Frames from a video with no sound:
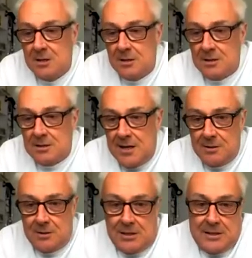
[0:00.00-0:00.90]

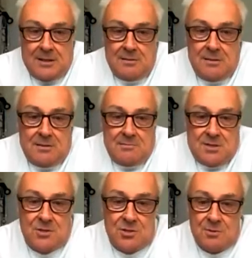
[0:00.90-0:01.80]
Now,
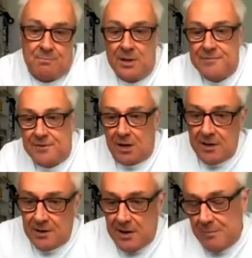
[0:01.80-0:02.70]
just a brief
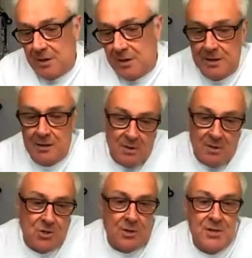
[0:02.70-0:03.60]
diagram that I
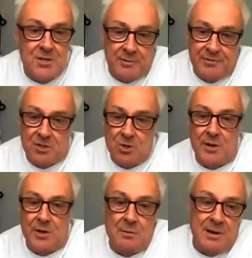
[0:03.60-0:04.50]
dredged up for
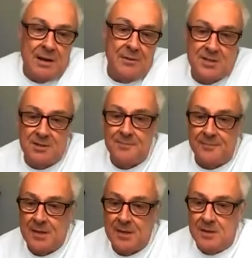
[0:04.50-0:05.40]
talking about this.
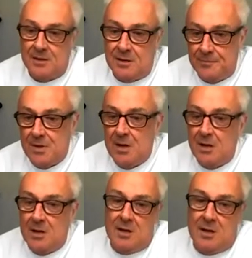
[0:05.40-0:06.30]
You know,
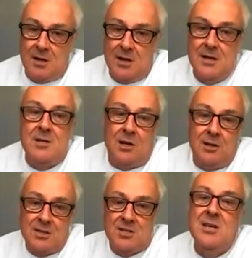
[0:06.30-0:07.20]
in colour
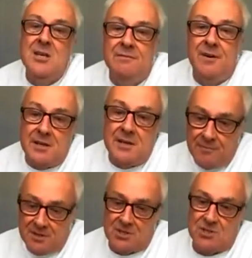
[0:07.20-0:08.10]
TV,
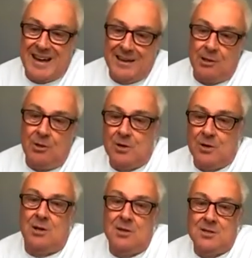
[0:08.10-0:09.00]
this is analog
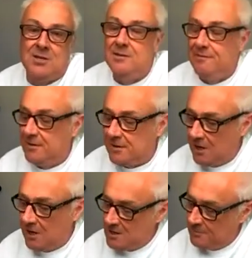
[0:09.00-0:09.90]
colour TV,
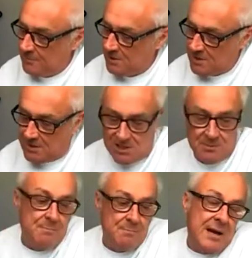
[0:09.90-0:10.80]
because it has to be
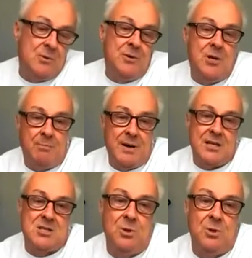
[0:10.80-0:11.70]
backward
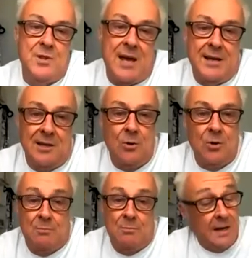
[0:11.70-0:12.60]
compatible with analog
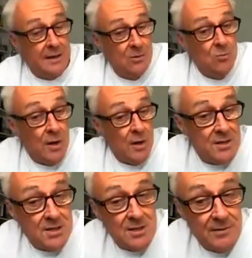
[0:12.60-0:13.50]
black and white
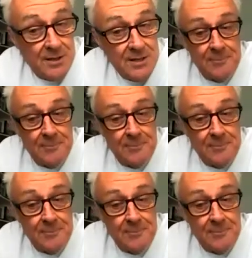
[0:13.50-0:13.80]
TV.